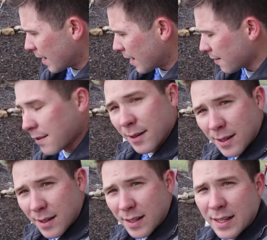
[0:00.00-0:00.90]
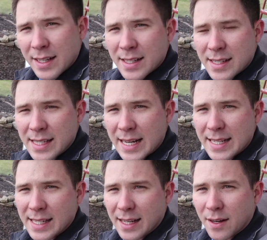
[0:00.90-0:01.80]
third
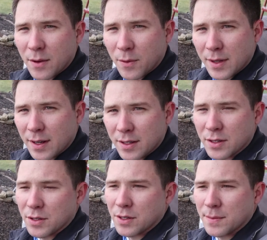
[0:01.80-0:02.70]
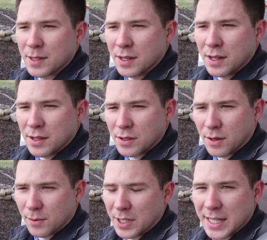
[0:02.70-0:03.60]
season with our tulips, so
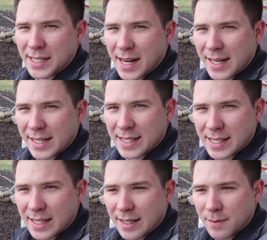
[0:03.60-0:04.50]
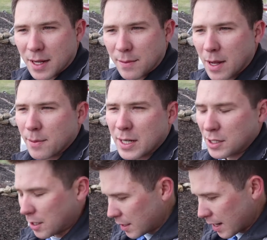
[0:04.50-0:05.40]
I'm really excited to see them come up.
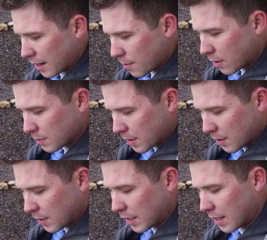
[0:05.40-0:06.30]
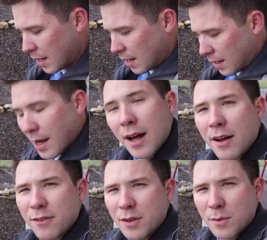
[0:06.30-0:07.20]
Each year they kind of multiply and we get
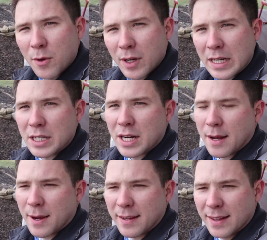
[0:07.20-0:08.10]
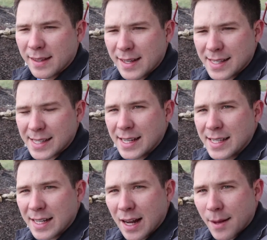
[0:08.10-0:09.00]
a few more each time. I think this
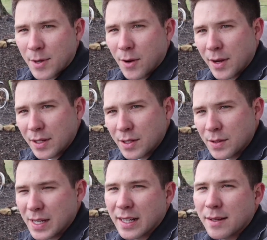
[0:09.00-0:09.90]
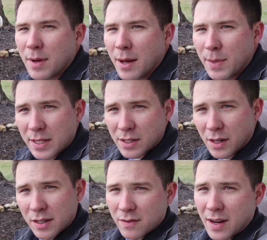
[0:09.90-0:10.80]
season I'm going to dig them up and
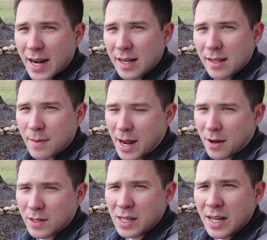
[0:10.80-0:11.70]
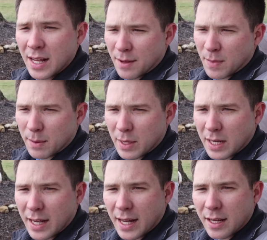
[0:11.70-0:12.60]
start dividing them out, maybe
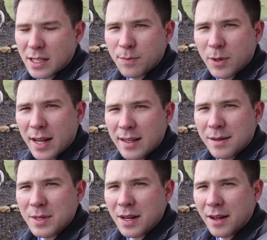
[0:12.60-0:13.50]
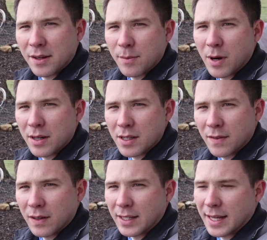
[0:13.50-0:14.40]
spread them to other parts
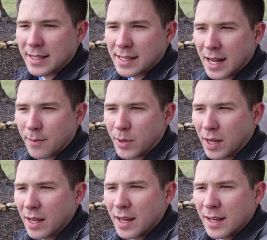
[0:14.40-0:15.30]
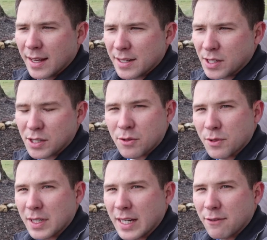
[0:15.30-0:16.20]
of our landscaping. And it's just a
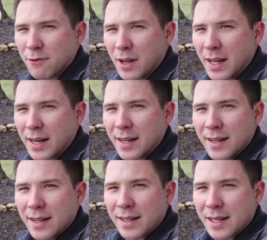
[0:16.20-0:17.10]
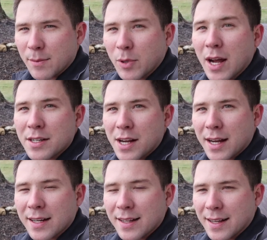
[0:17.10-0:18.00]
really fun
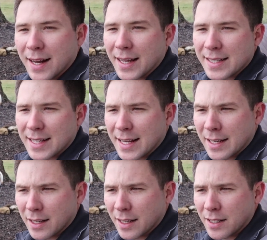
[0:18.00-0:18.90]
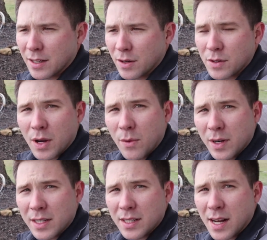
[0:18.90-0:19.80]
project that I get to do. So I
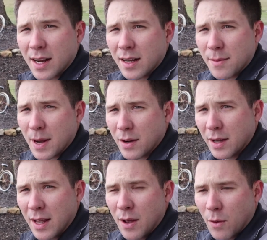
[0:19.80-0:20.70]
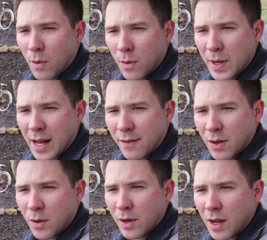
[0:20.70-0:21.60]
wanted to talk about what we have
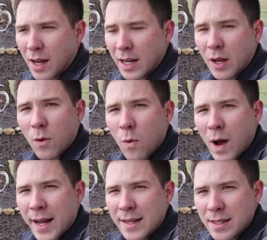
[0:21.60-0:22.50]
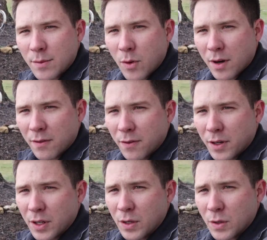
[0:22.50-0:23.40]
going on and why it's important for
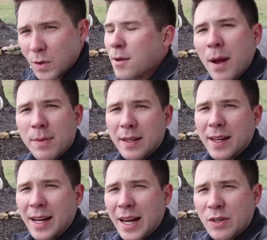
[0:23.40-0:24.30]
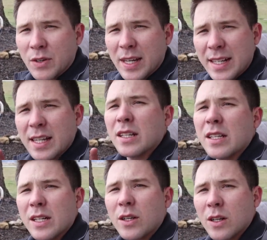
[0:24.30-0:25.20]
you. You might be thinking, Andrew, it's a
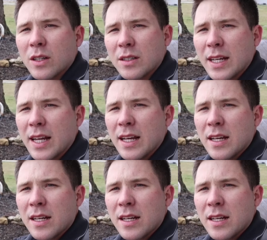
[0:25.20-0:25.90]
little early